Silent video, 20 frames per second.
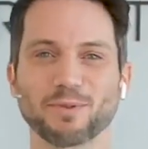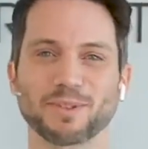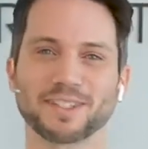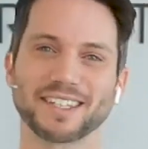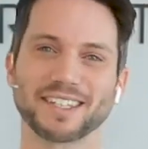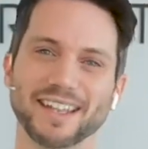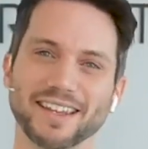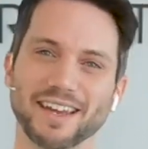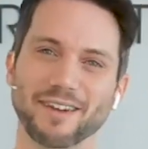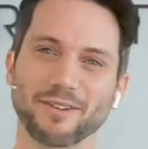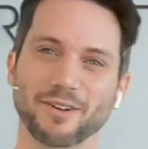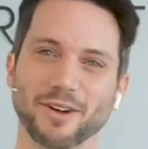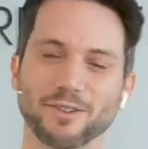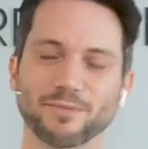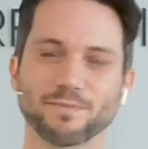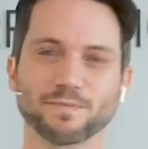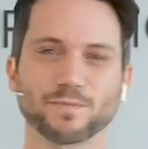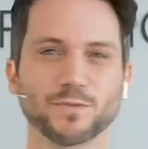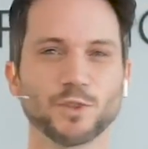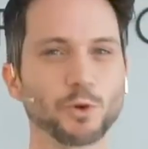would sit there and go,
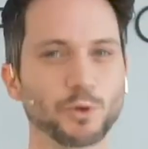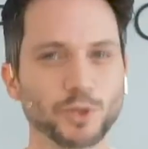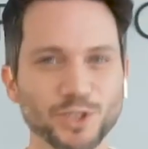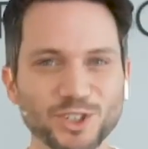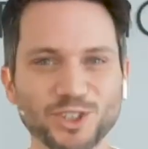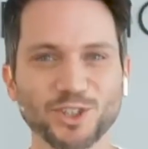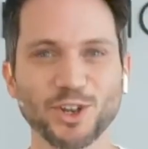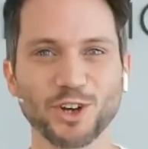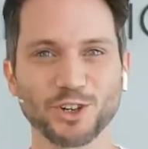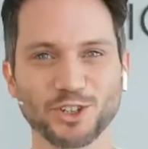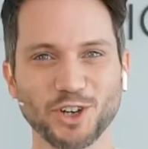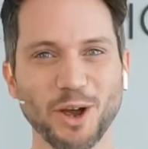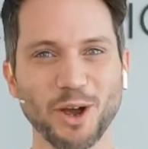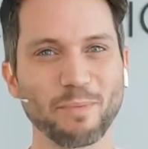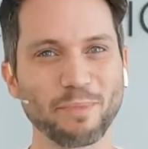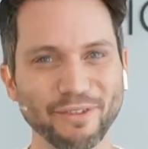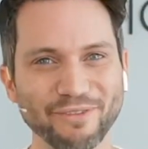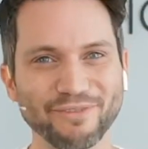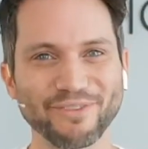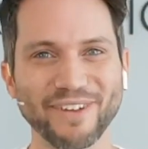you're such a
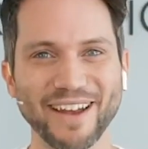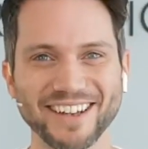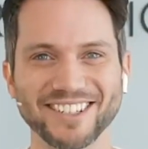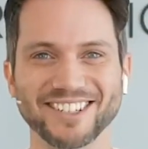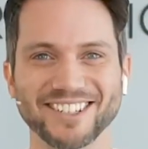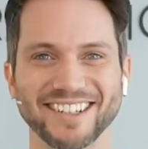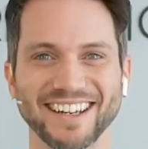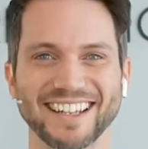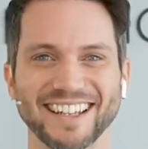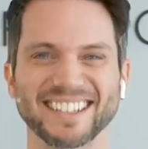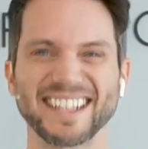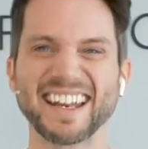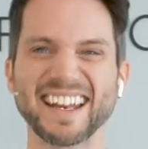perfectionist.